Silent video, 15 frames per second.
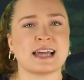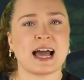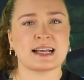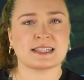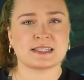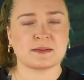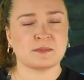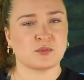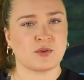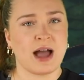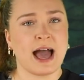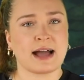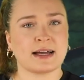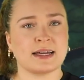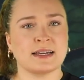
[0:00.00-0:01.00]
Jassim
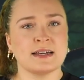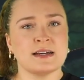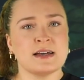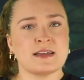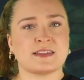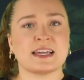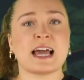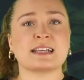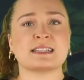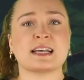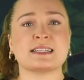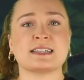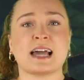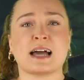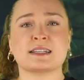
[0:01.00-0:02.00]
wreck. The
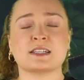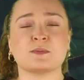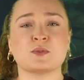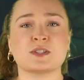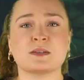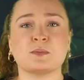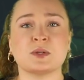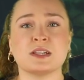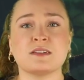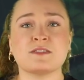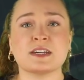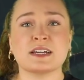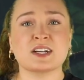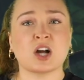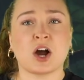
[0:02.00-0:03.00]
SS Jassim was a
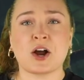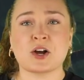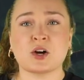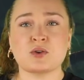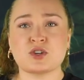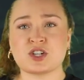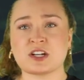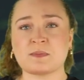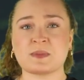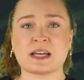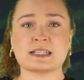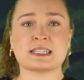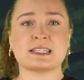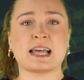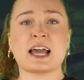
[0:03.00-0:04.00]
Bolivian cargo ship
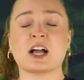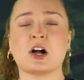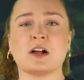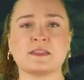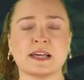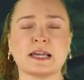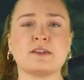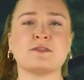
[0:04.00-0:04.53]
that sank on the